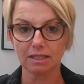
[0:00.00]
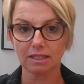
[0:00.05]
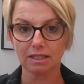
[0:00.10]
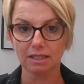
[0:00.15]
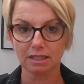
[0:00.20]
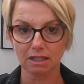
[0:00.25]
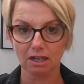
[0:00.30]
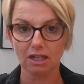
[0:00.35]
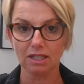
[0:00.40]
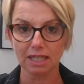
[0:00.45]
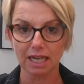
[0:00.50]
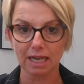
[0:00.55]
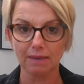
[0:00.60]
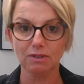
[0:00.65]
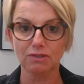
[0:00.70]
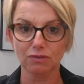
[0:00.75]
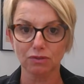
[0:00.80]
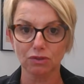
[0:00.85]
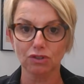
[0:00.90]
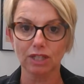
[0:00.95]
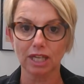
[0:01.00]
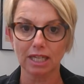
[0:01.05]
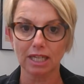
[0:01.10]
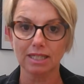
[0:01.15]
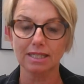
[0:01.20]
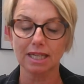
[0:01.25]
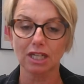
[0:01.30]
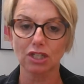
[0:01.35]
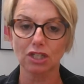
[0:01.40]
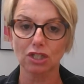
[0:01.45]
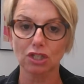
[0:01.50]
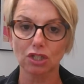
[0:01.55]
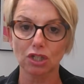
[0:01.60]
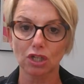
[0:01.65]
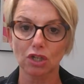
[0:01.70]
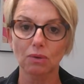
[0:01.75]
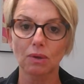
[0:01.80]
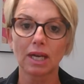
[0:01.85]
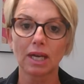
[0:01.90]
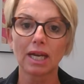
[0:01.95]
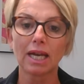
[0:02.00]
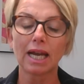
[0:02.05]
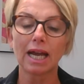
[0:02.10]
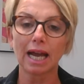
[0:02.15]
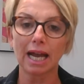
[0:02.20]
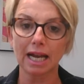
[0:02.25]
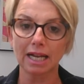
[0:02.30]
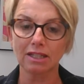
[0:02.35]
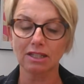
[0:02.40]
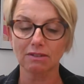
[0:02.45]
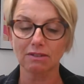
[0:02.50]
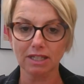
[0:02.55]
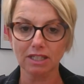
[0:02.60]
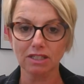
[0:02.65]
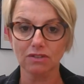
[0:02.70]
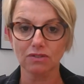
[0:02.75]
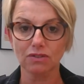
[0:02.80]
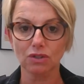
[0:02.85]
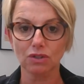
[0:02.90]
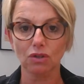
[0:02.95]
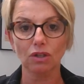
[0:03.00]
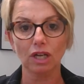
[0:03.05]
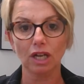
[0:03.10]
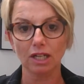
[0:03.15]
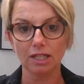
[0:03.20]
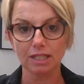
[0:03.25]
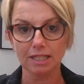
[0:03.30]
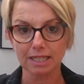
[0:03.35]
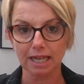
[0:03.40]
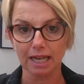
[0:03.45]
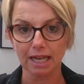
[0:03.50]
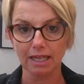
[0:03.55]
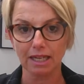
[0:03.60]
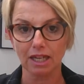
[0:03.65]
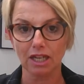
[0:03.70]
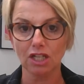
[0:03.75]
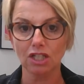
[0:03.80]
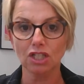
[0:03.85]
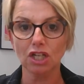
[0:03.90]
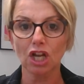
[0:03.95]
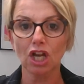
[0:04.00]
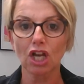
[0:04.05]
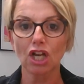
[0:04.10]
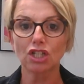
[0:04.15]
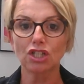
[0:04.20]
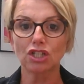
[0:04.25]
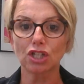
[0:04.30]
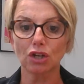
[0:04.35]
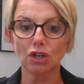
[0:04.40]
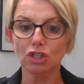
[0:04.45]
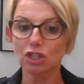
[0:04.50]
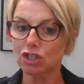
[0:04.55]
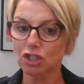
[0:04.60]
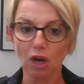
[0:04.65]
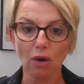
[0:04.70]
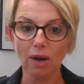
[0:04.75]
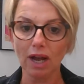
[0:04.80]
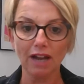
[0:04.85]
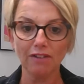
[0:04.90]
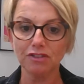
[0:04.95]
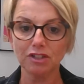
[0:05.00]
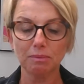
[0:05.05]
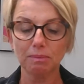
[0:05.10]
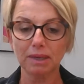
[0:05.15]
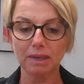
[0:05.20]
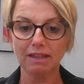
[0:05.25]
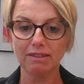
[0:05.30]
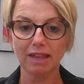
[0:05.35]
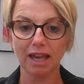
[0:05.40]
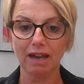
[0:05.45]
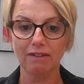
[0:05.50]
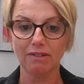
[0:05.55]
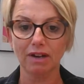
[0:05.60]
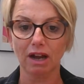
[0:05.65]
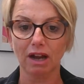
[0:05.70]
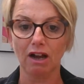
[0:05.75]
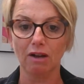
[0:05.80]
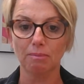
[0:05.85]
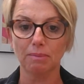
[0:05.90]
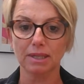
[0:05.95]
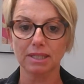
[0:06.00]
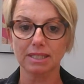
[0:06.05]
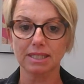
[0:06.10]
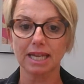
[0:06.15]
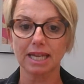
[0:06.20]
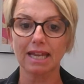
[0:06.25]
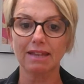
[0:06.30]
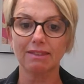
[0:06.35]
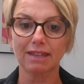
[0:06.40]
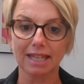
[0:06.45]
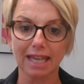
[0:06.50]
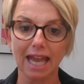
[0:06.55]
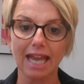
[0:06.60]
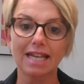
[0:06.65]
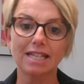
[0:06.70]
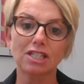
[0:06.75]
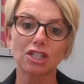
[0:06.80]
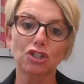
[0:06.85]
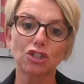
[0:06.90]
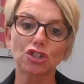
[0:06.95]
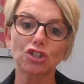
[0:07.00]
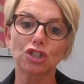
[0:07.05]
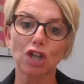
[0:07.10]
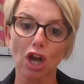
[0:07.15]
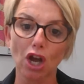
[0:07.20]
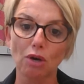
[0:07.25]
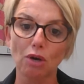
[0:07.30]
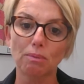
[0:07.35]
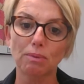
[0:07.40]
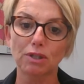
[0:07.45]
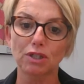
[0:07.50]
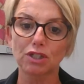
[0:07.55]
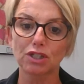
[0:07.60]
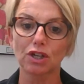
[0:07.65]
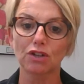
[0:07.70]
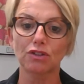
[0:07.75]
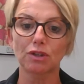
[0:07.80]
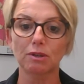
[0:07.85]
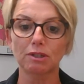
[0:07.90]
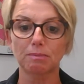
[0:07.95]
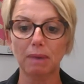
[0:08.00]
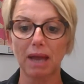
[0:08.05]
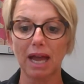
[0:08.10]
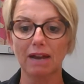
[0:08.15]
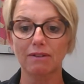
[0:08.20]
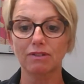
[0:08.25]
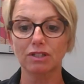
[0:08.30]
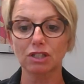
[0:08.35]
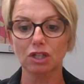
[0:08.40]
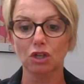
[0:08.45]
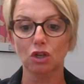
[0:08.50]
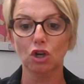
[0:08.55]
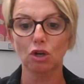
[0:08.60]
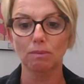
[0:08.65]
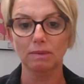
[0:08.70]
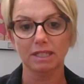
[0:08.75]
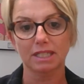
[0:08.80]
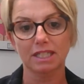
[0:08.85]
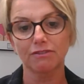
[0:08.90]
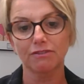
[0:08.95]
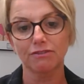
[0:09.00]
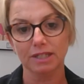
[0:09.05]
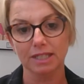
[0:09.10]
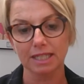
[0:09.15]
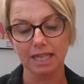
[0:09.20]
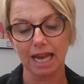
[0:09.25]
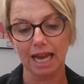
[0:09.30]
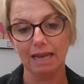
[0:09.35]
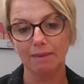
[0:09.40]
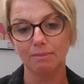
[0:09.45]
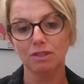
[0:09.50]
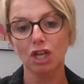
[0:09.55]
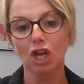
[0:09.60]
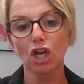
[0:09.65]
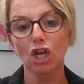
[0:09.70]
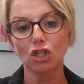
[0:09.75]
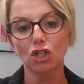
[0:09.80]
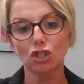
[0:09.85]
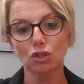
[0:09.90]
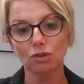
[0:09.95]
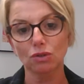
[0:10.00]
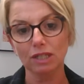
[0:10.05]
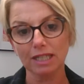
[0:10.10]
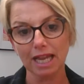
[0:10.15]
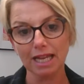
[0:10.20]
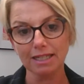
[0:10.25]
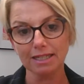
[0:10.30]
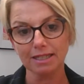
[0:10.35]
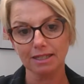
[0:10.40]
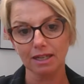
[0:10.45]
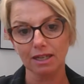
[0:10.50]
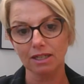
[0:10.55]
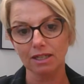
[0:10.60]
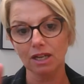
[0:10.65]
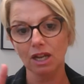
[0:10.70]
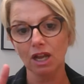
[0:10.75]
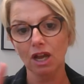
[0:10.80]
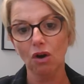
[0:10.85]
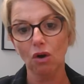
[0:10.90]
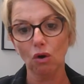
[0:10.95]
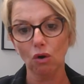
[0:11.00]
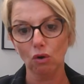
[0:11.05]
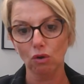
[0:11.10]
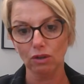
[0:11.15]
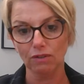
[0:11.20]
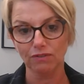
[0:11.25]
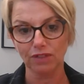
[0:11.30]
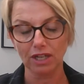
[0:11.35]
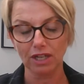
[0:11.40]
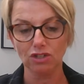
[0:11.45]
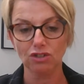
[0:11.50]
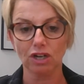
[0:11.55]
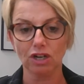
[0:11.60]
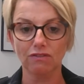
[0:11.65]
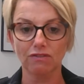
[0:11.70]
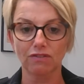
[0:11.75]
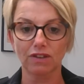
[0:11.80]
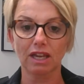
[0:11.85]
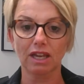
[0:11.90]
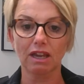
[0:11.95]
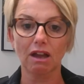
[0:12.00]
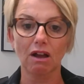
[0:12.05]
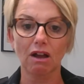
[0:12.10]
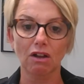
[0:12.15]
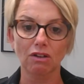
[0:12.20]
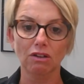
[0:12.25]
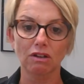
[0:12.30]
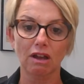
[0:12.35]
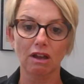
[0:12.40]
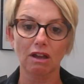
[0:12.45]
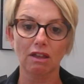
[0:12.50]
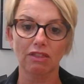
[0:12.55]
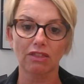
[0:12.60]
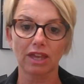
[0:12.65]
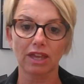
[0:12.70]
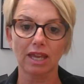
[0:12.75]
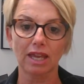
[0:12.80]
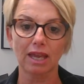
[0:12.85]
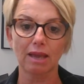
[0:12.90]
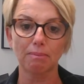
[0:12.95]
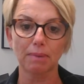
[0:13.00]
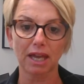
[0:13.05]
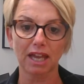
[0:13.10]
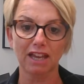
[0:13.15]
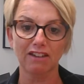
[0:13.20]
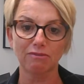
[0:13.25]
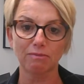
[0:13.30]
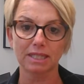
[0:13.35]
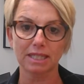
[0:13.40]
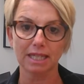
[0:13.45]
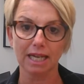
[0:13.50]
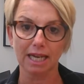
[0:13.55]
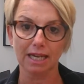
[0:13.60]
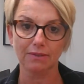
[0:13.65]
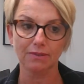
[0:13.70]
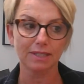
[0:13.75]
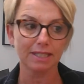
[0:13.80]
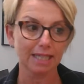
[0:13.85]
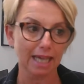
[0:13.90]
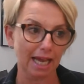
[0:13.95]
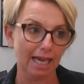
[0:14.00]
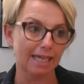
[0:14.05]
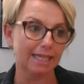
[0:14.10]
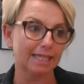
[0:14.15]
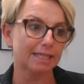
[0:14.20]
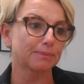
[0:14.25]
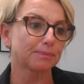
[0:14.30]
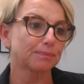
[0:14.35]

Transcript: start times for all Key Stage 2 and the rest of school are staggered, so you don't have to be there at 8:30. The gates are just open so that parents can come at different times to lessen all of that traffic on the pavement outside.